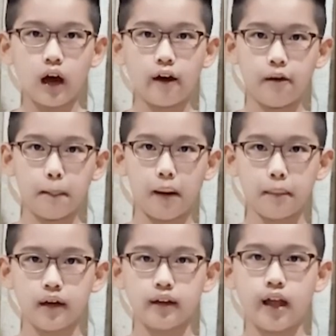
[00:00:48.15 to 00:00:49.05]
I
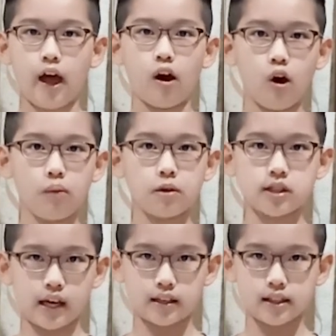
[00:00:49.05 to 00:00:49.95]
remember that I
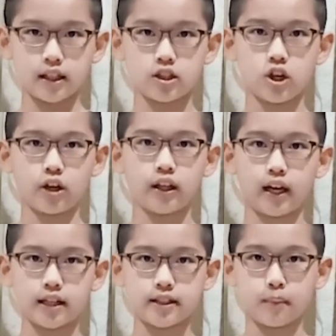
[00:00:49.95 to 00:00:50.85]
almost cancelled joining
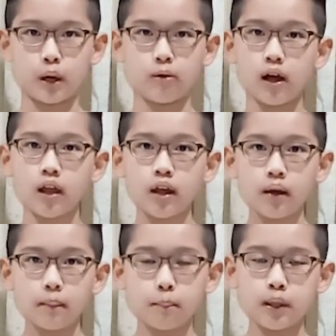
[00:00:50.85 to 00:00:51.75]
SMLONE
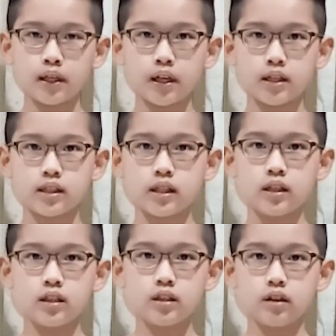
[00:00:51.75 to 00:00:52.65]
because
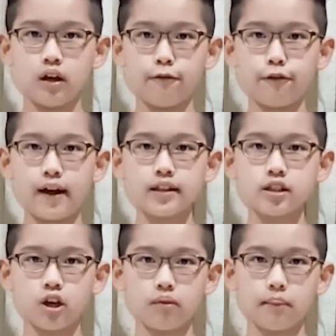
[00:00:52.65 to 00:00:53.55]
a
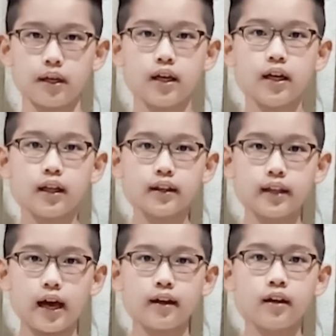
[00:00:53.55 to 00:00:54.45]
friend told me
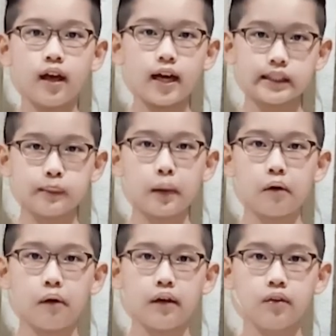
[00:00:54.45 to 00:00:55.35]
that
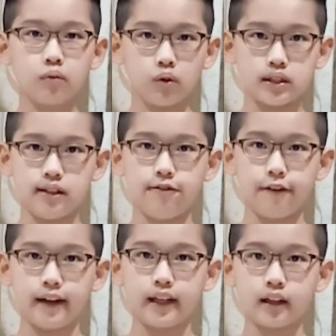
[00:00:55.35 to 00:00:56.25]
SMLONE wasn't
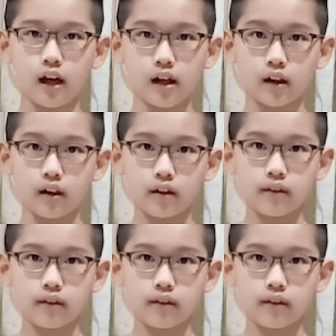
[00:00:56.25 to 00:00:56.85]
fun at all.